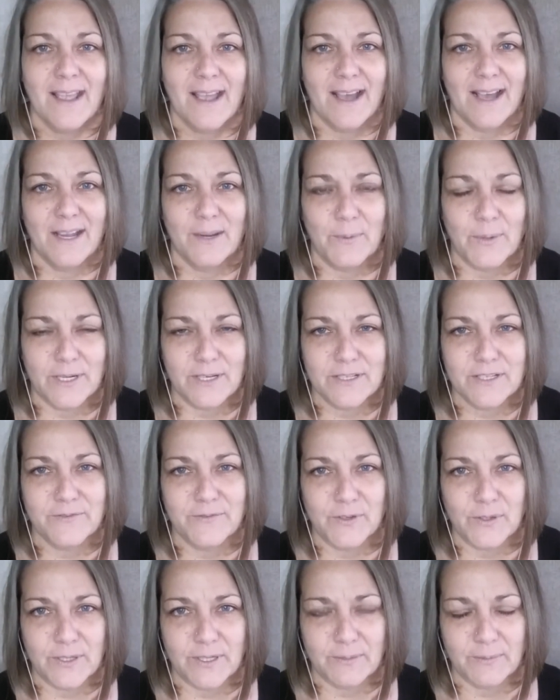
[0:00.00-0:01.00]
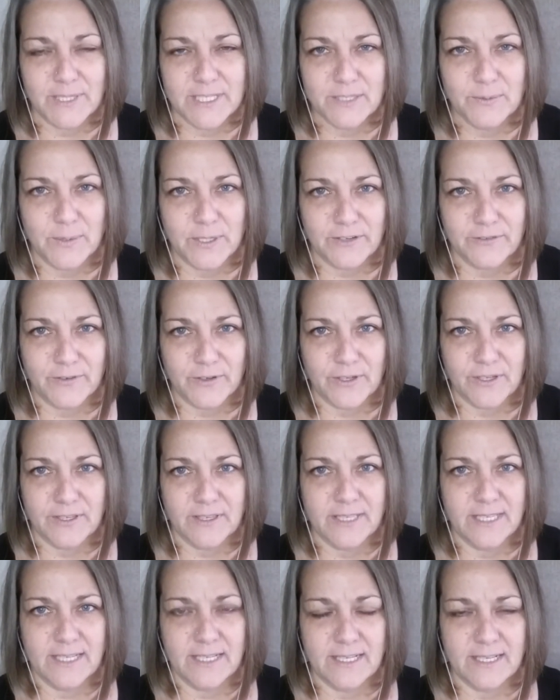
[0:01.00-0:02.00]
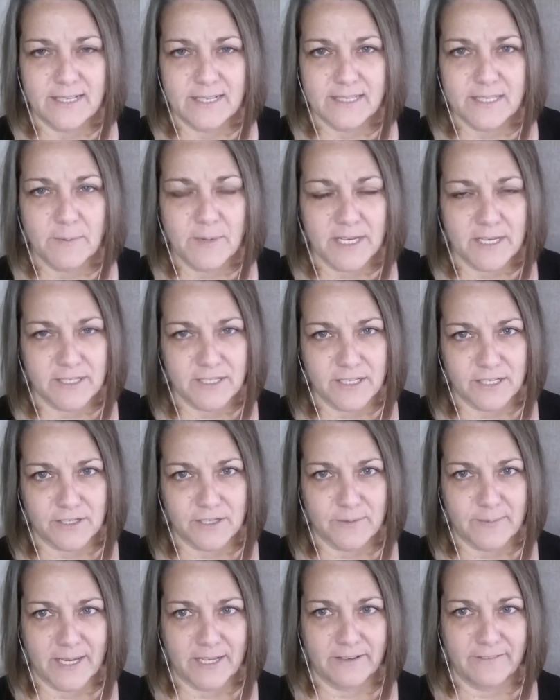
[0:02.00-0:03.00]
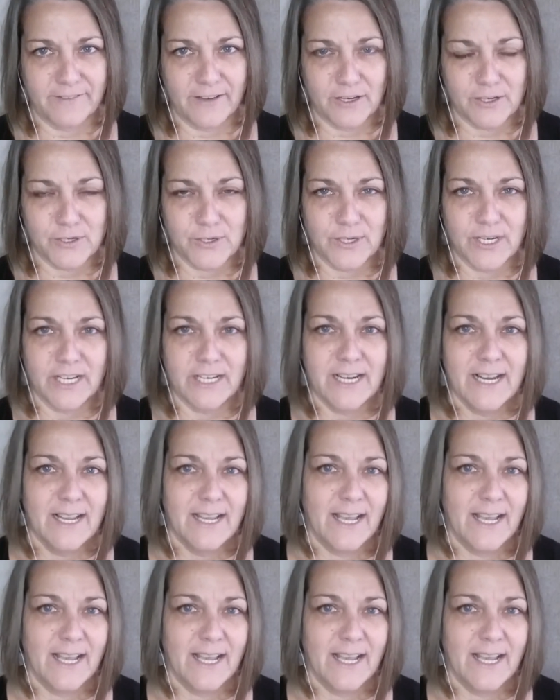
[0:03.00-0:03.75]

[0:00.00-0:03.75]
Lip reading: I went to work for the semiconductor manufacturer,